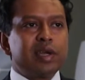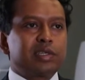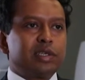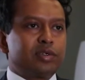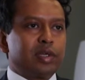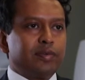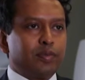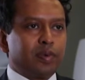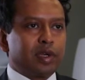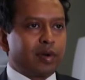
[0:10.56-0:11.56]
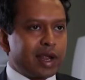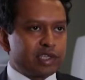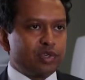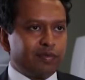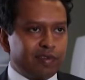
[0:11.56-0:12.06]
eye surgery
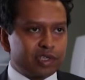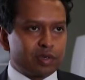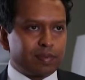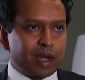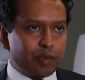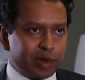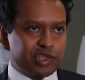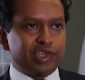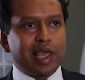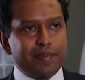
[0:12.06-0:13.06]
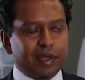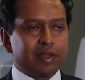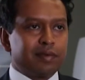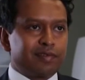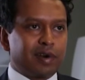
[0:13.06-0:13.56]
corrects your vision by
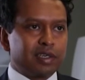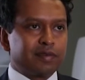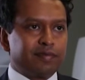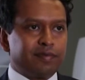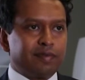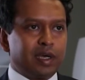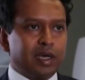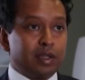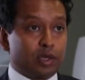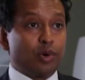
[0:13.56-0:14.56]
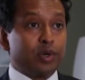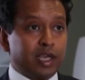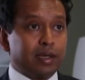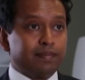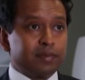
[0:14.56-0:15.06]
reshaping the front of the
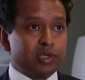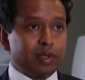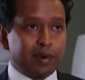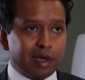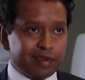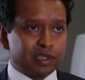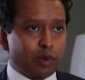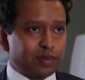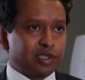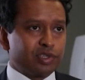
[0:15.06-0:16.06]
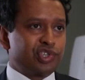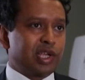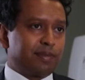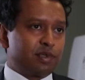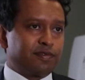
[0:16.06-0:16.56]
cornea to the perfect optical
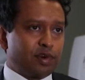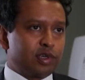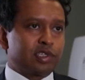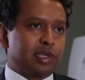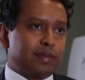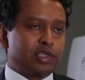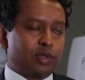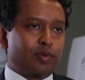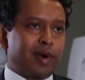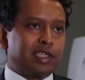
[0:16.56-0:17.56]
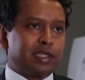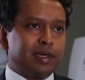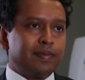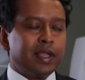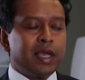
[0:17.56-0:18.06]
shape to focus an image on the
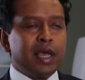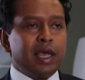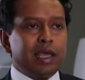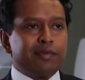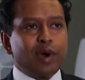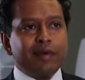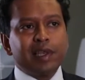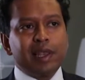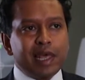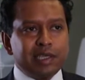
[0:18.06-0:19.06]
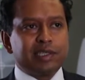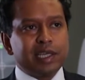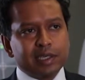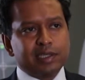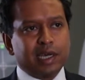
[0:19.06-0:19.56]
retina. If you're having
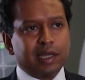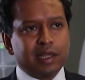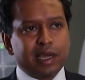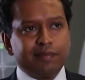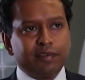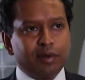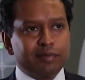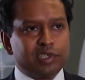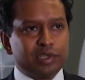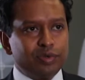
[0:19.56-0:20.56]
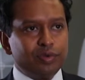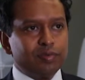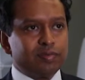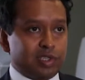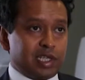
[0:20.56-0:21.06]
LASIK done, that involves
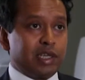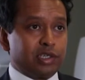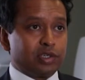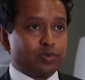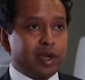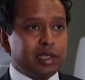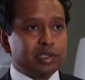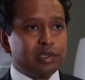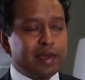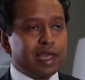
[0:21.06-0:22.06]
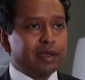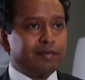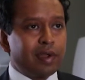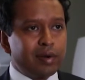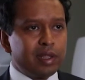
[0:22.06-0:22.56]
two stages. One is to make a
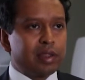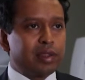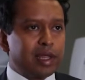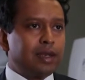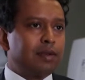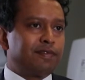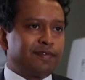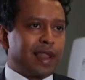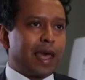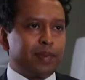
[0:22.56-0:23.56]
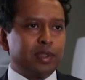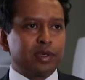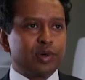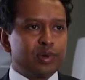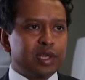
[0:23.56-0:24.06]
very thin flap in
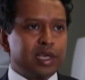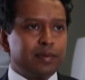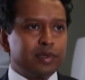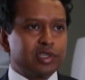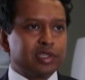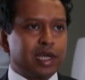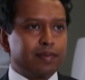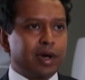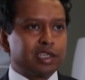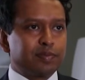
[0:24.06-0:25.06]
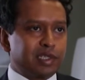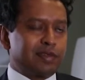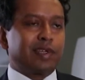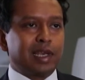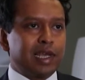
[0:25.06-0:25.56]
the cornea, which is done by a
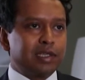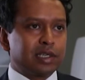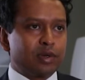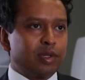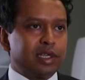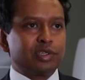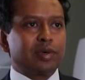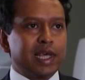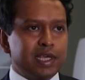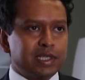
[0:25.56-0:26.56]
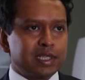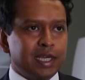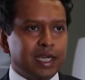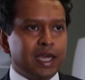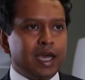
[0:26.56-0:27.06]
specific laser called the intralase.
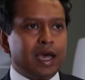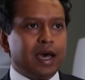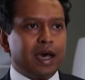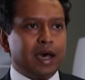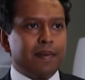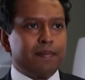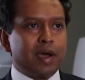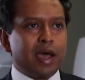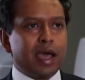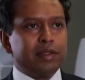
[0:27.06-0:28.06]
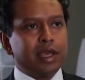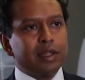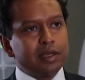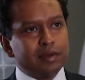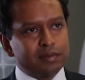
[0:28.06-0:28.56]
And the
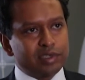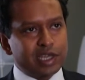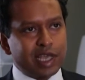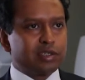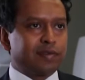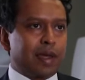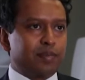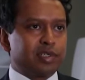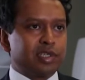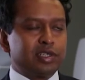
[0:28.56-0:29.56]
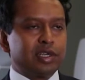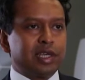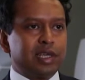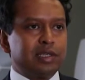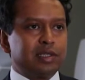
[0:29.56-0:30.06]
other stage of that procedure
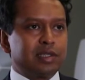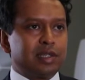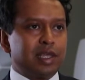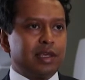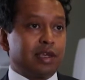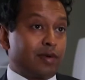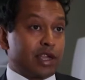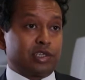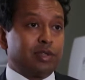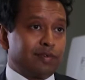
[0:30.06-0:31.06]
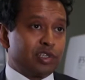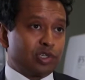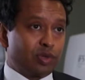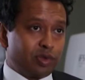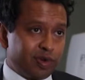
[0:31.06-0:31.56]
is the correction of the
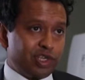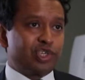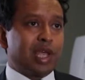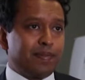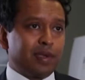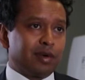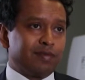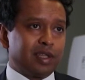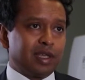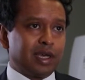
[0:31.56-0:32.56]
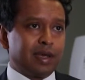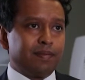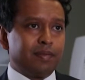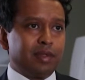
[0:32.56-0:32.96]
vision, or the reshaping of the